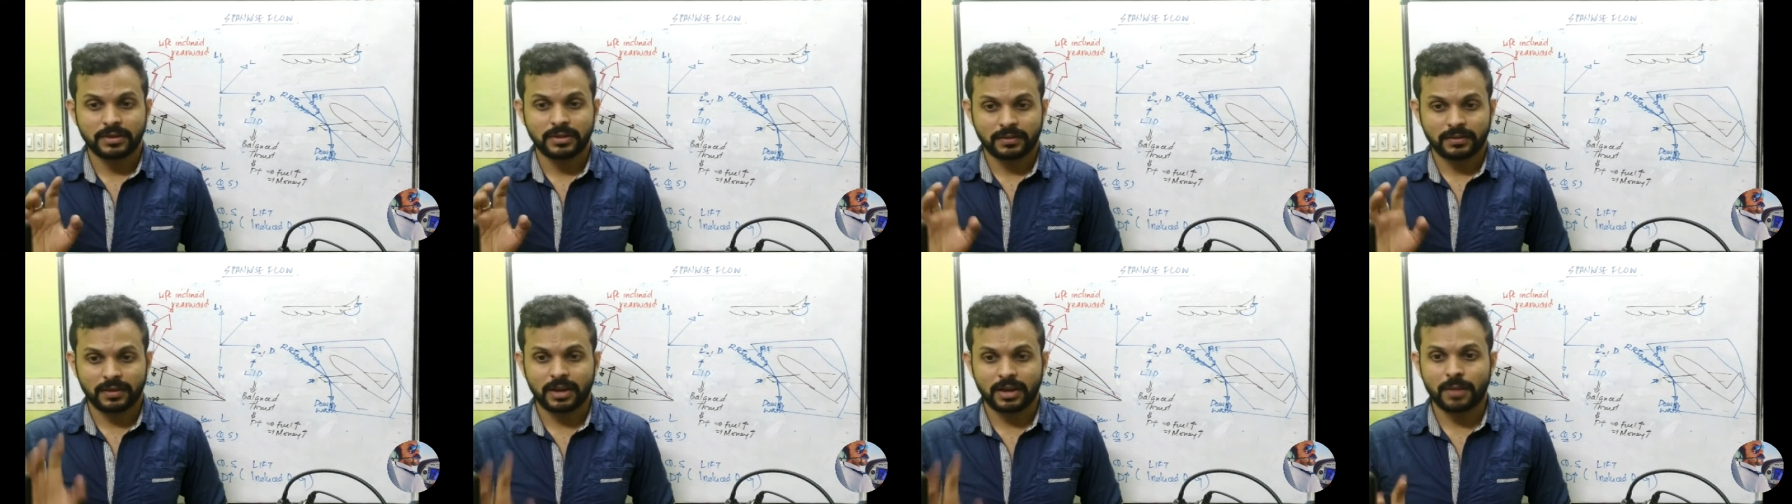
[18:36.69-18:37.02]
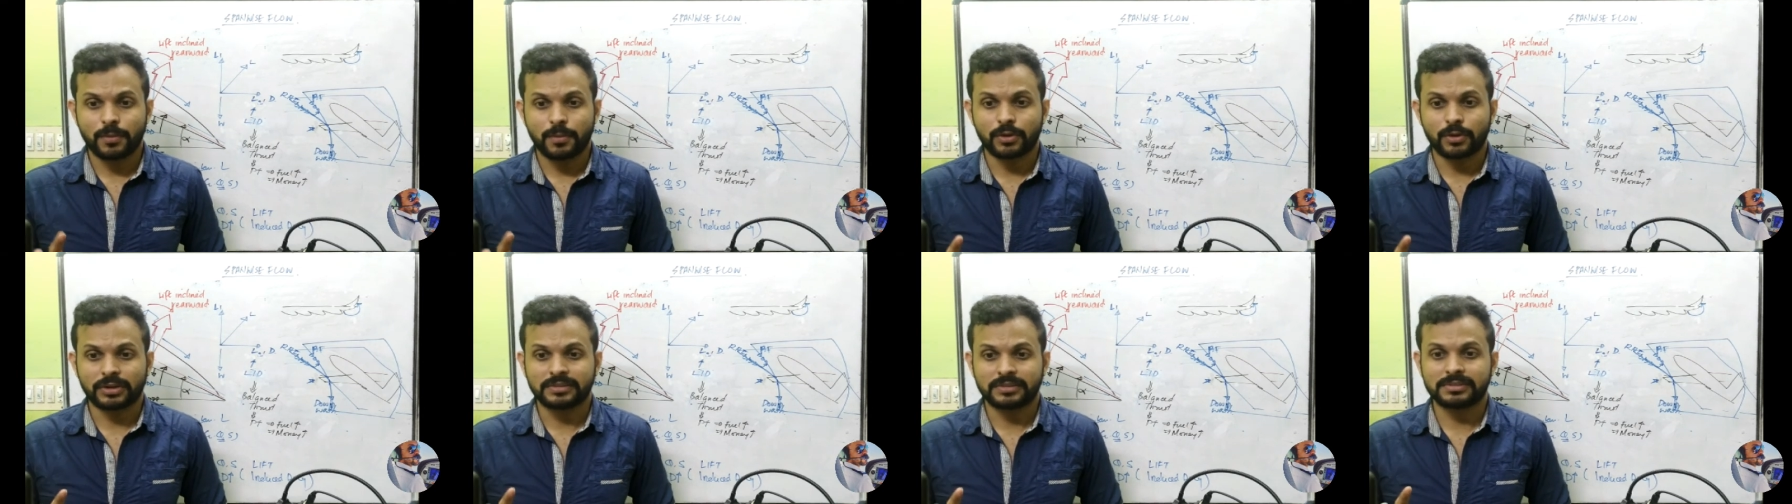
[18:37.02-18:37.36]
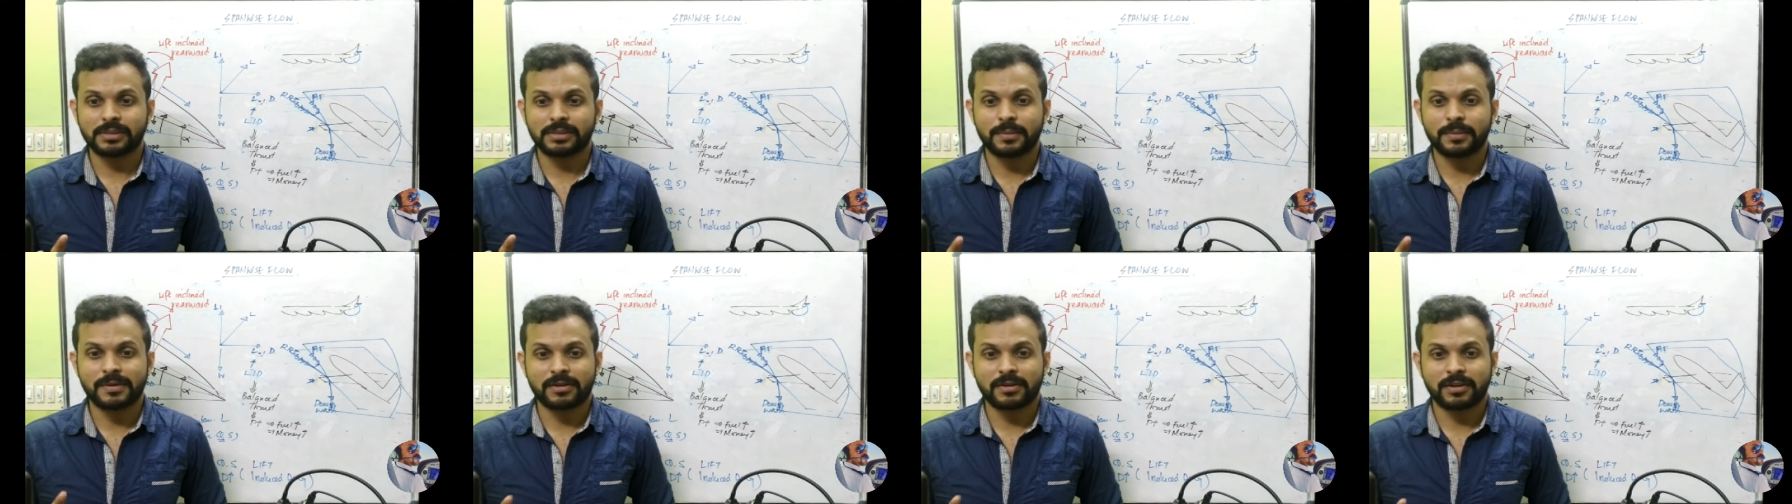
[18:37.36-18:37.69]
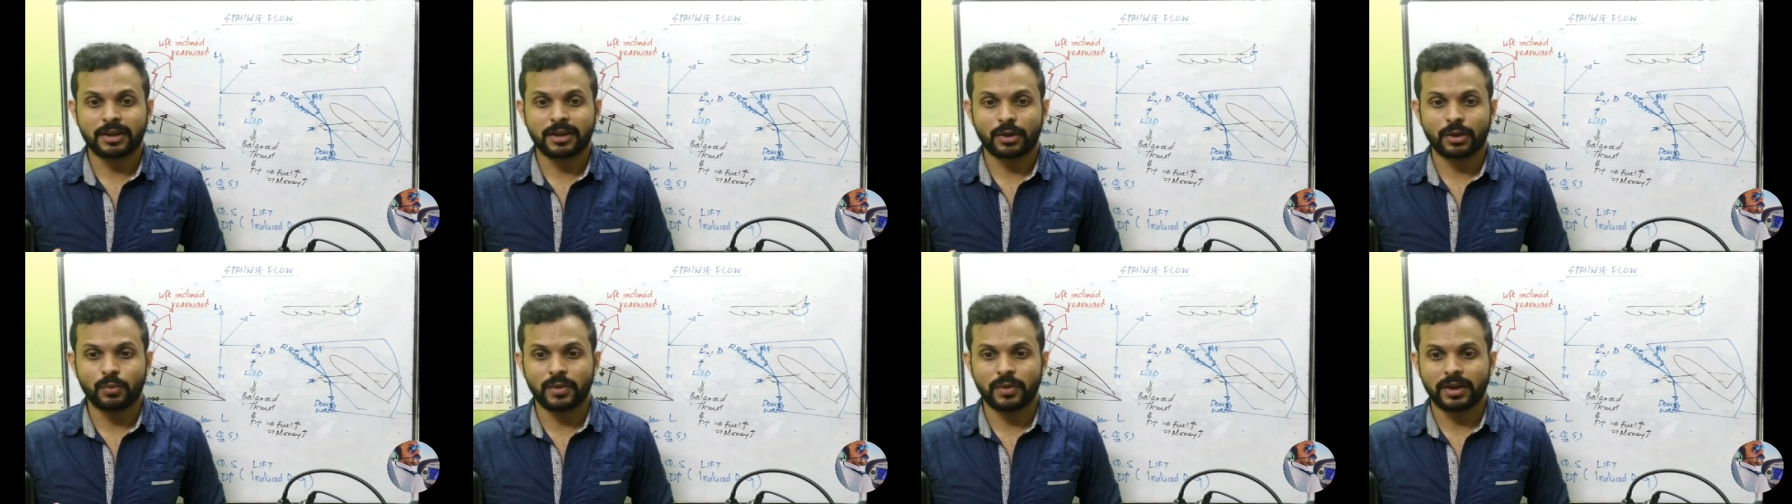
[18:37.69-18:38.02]
Think about a
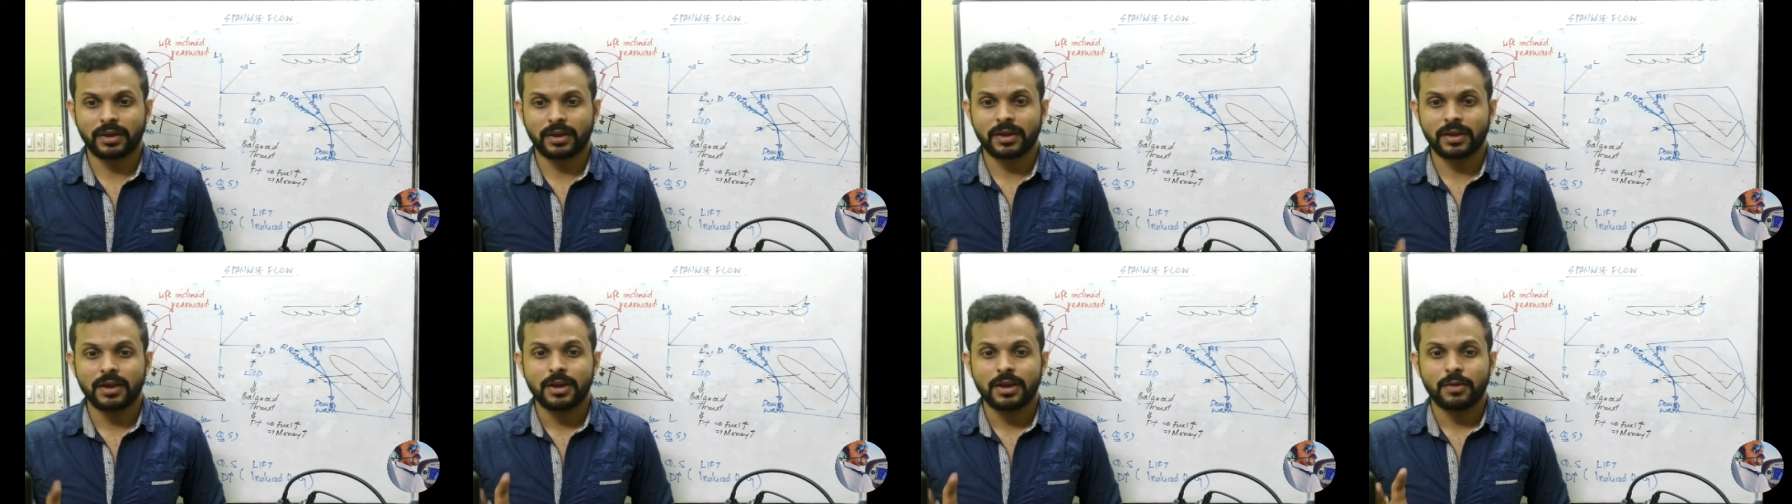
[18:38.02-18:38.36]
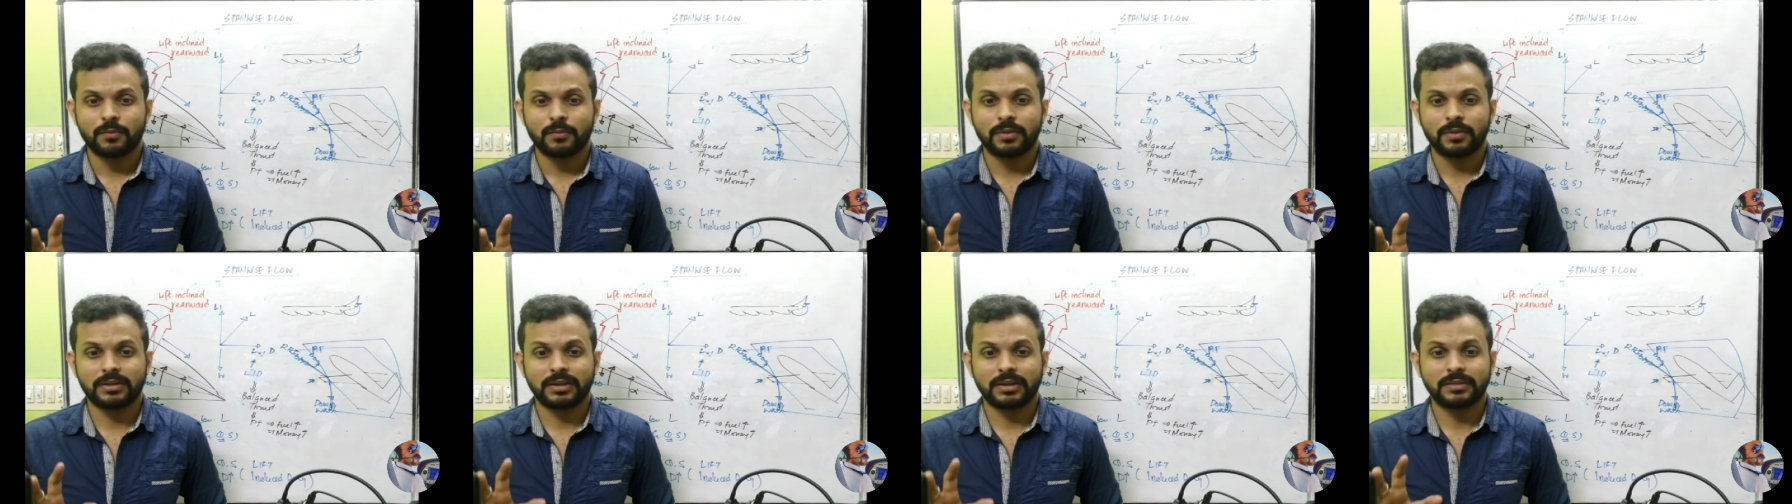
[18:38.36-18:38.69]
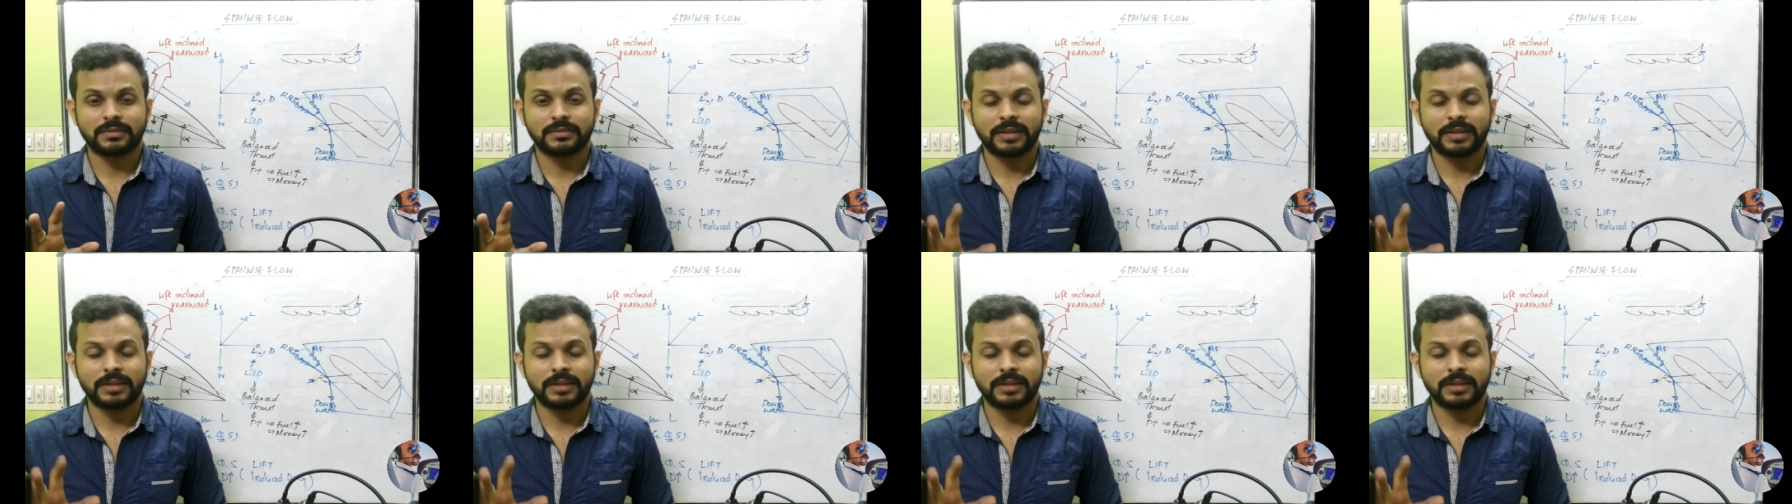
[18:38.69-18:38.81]
symmetrical wing with